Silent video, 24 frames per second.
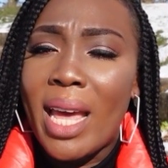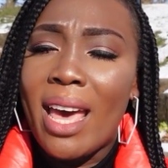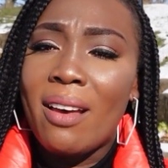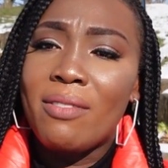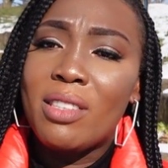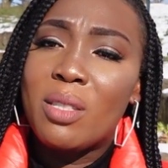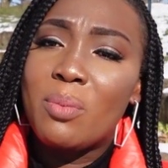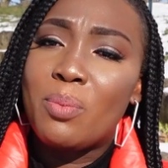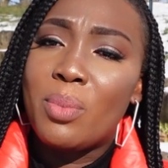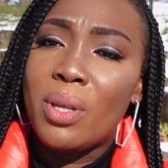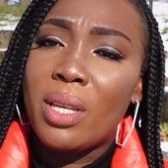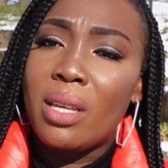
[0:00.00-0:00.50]
I
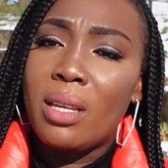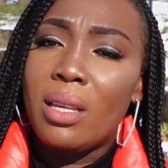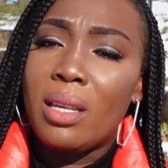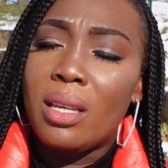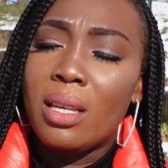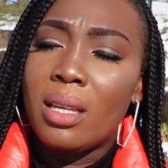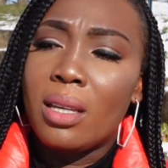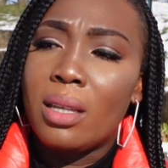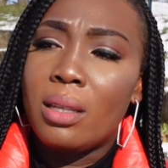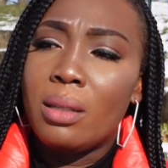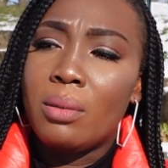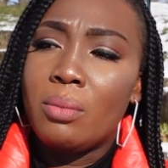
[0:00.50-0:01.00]
have to
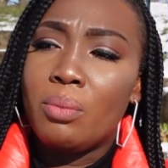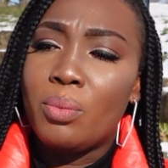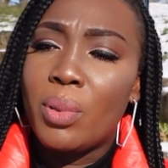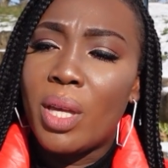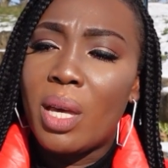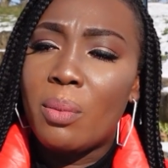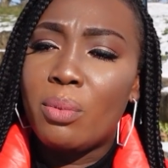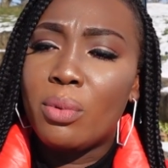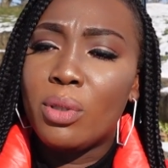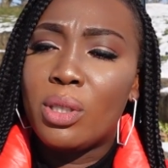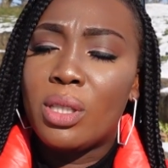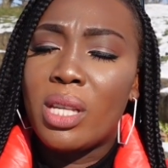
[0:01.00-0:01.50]
be
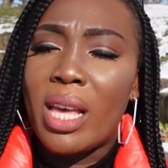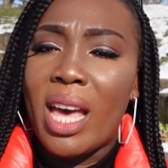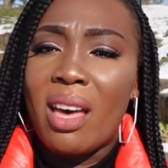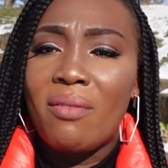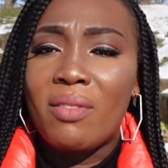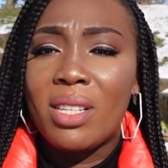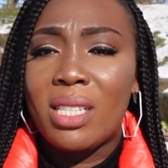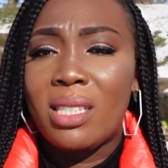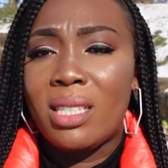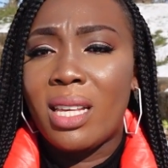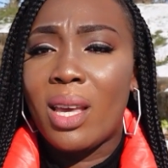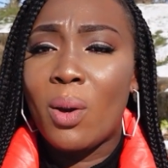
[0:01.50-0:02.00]
able to
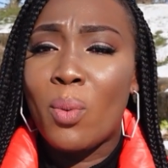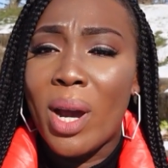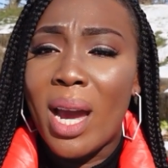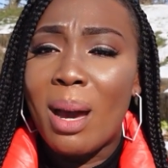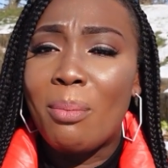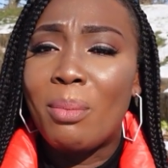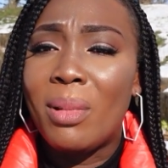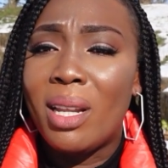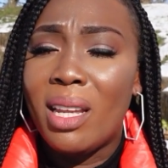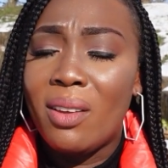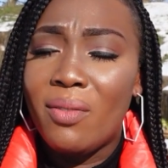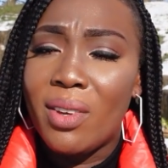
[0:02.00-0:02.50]
have a say where
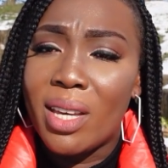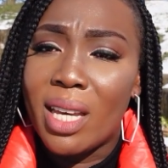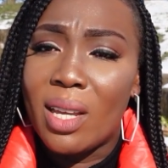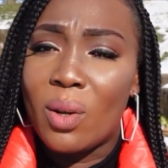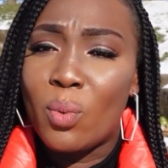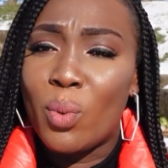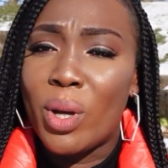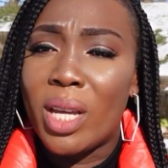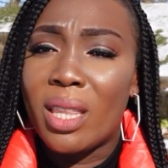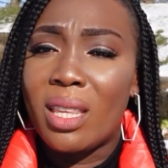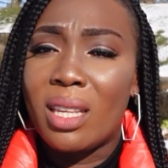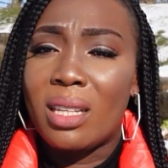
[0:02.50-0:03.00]
I'm living
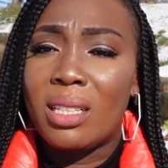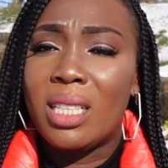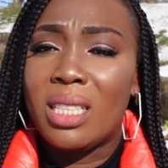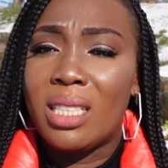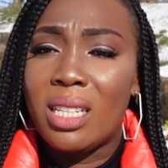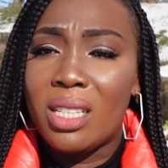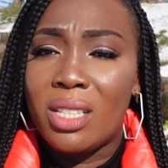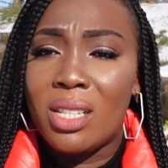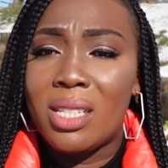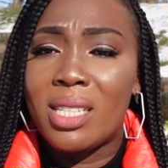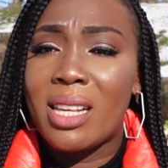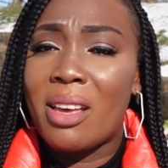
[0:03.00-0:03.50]
and where the
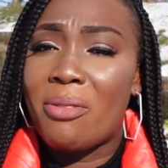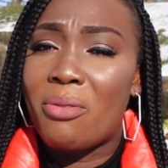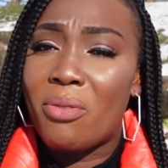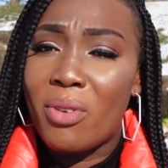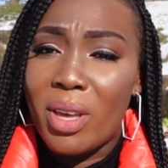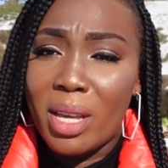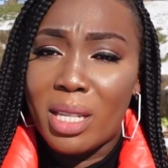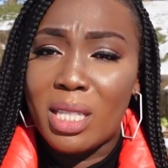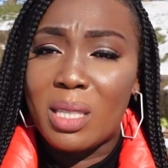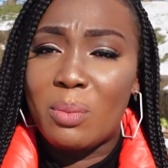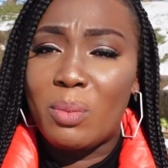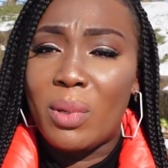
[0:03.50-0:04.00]
decisions
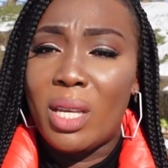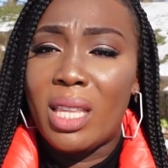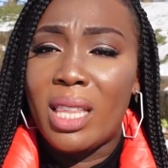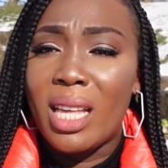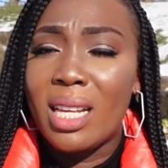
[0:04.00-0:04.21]
affect me.